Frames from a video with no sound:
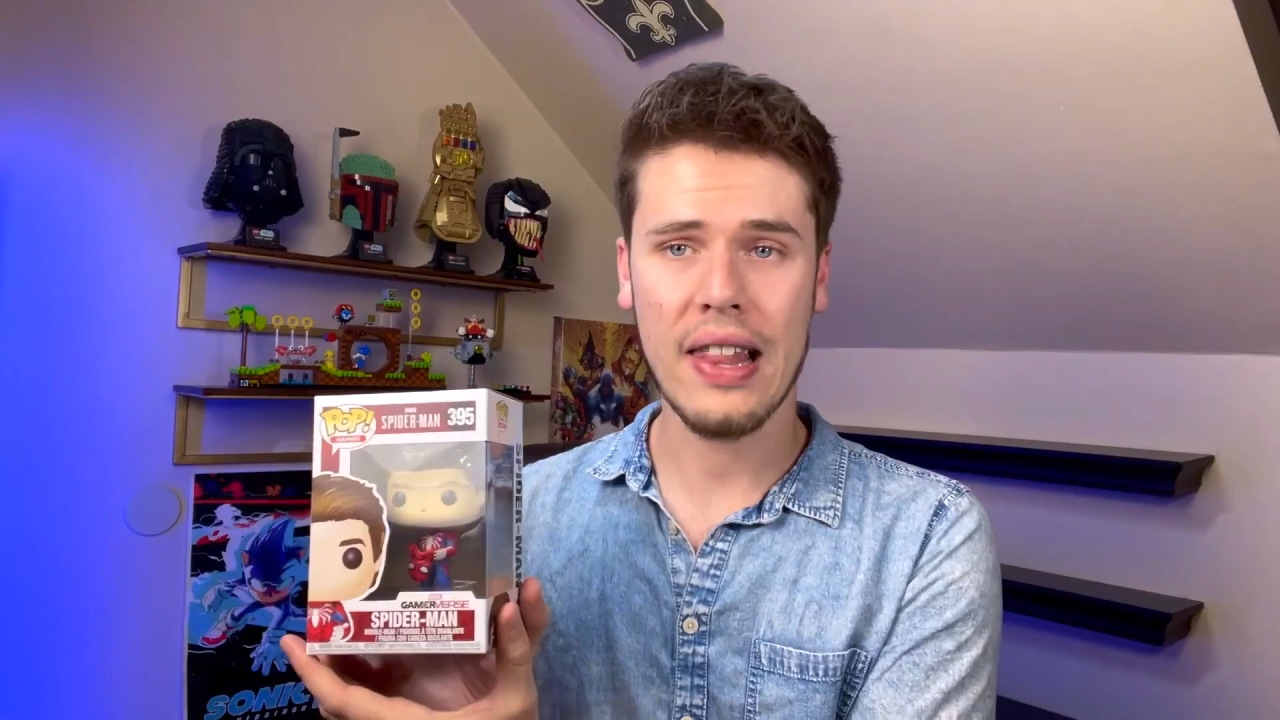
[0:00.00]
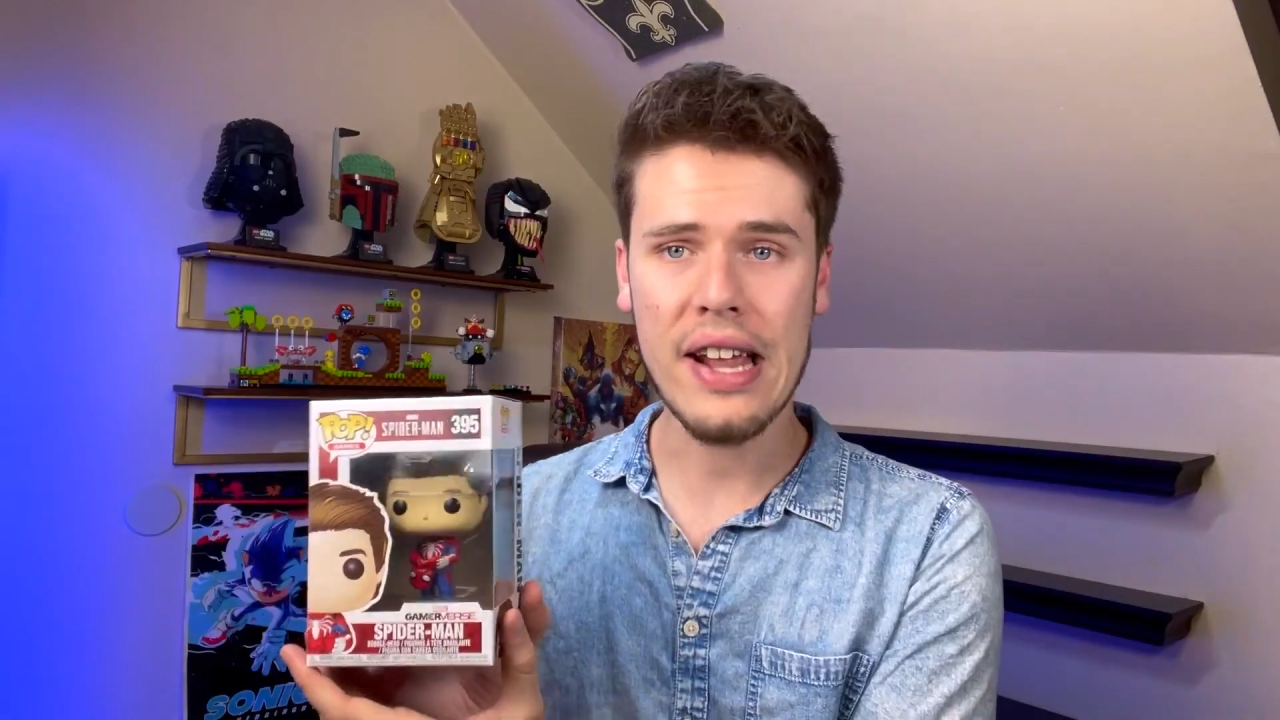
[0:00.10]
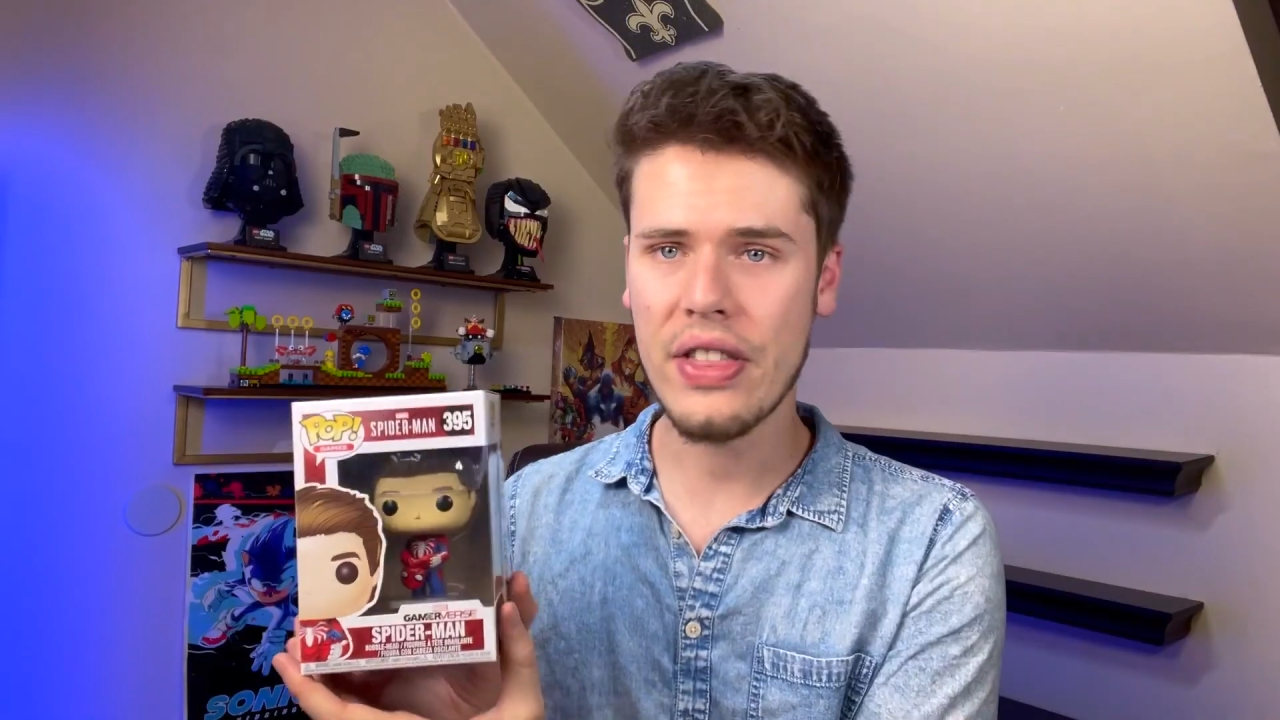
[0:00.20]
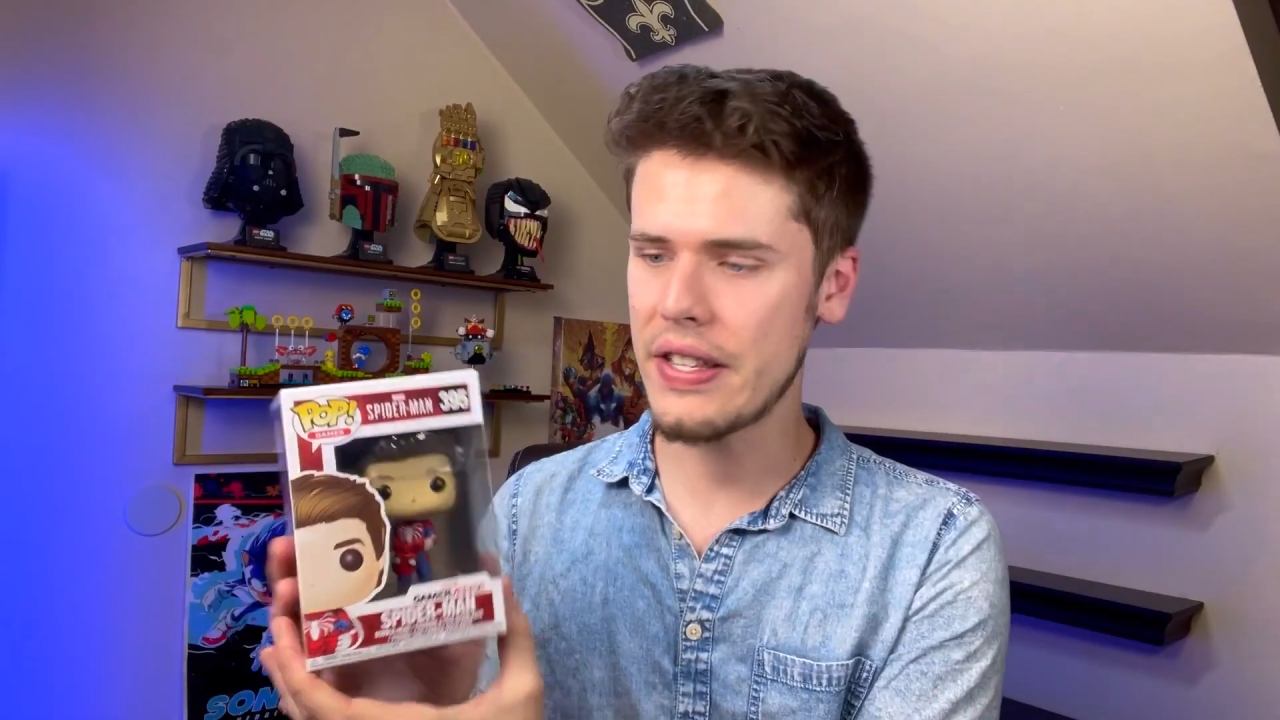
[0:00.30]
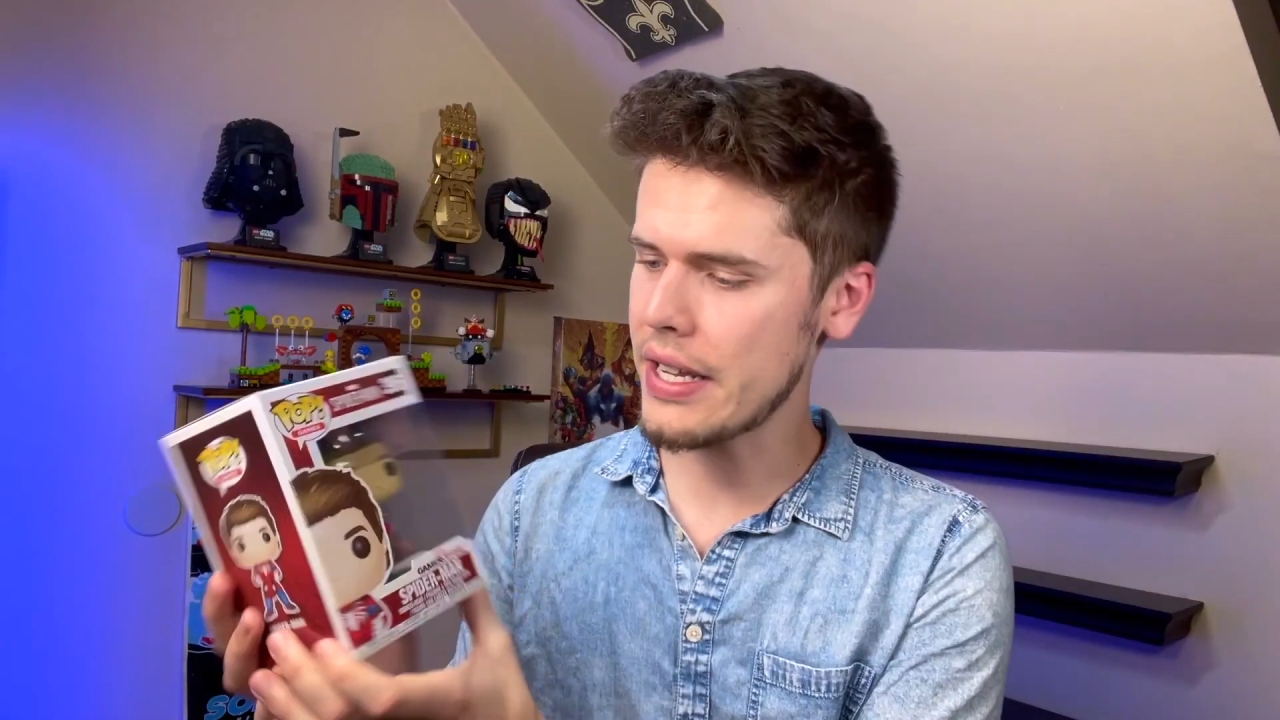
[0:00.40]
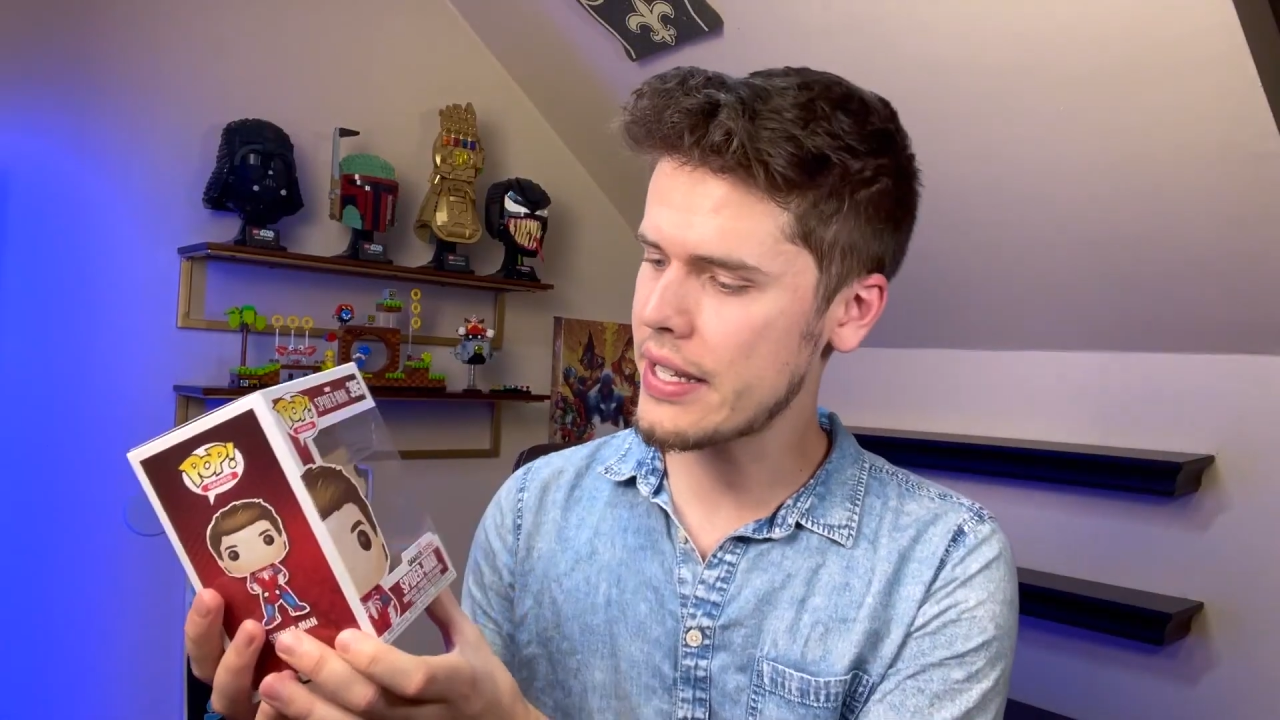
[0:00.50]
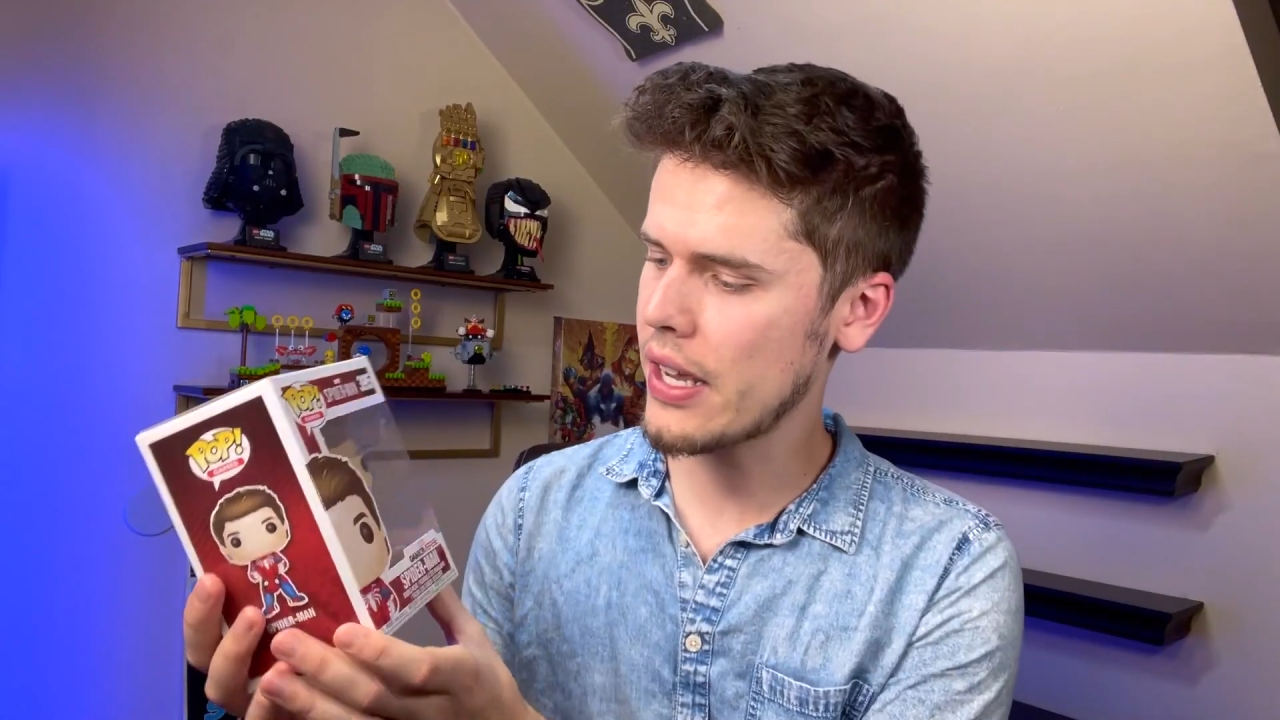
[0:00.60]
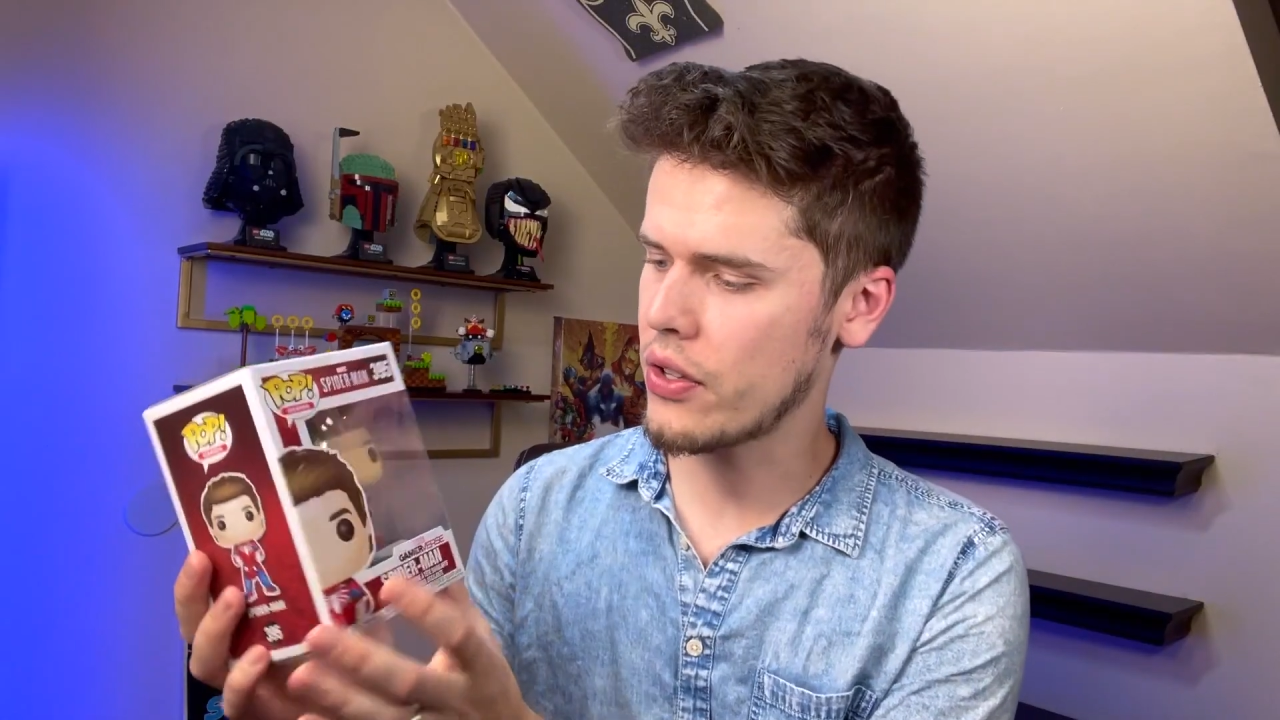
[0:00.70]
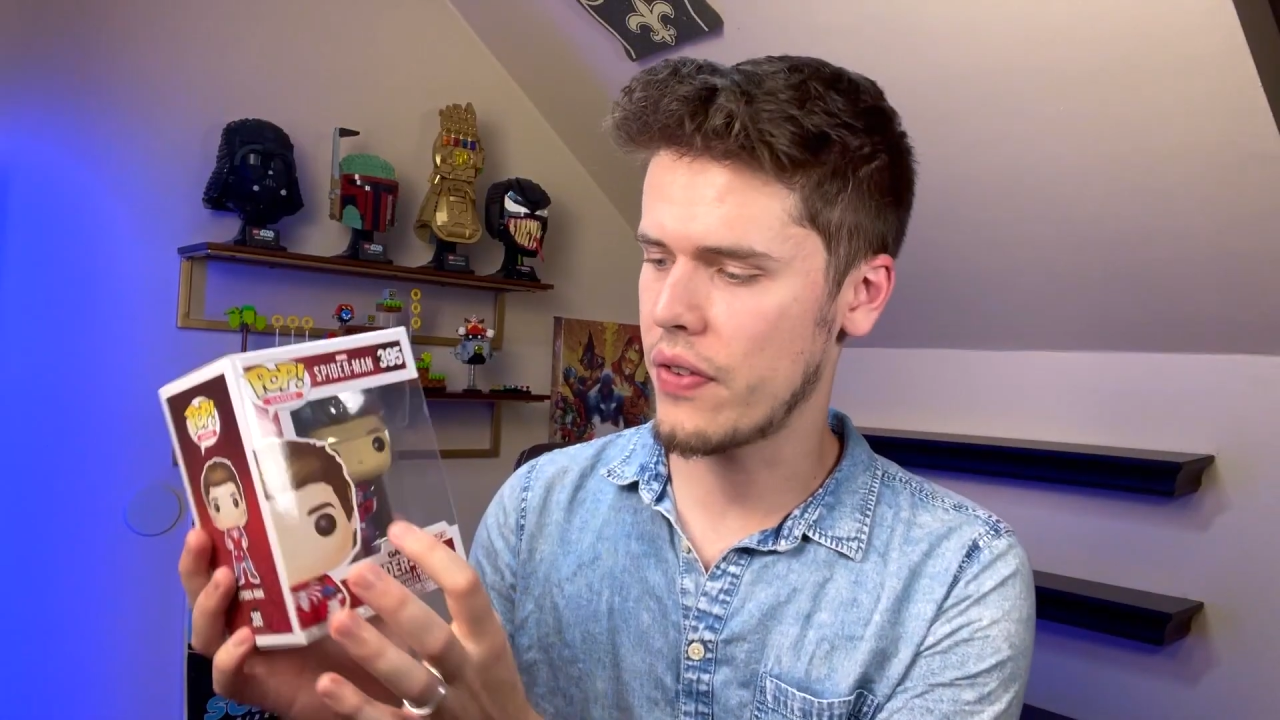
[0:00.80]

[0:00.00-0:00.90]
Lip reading: like the details